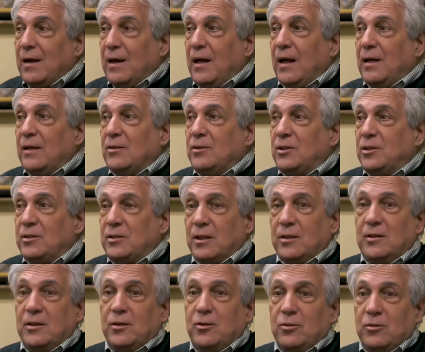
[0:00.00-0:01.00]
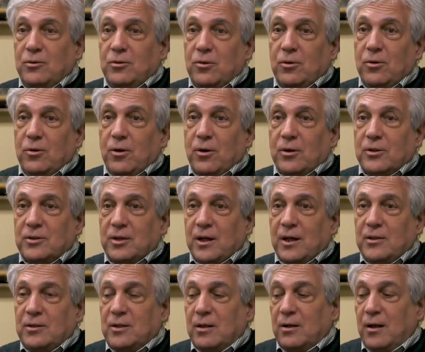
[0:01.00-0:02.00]
And she said, did you do yours? And
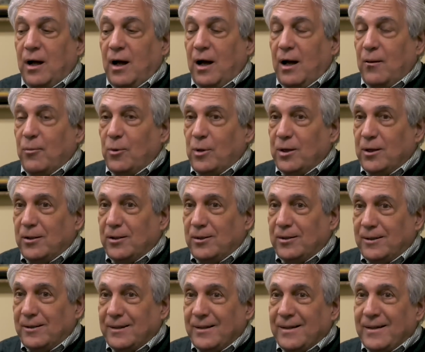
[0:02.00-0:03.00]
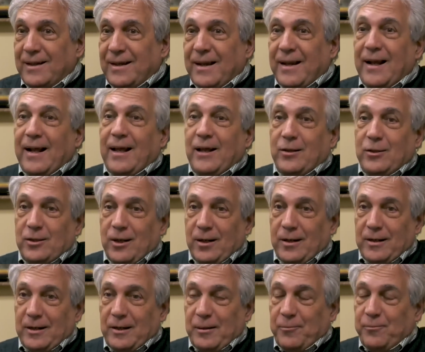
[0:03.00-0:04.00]
I said, I will. And I hadn't done
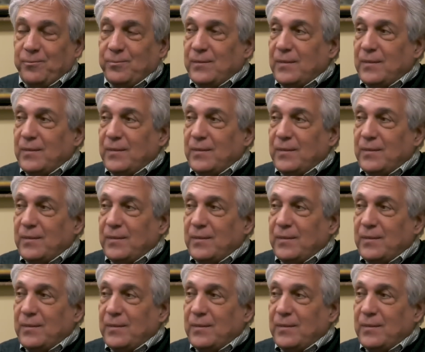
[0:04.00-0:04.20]
it yet.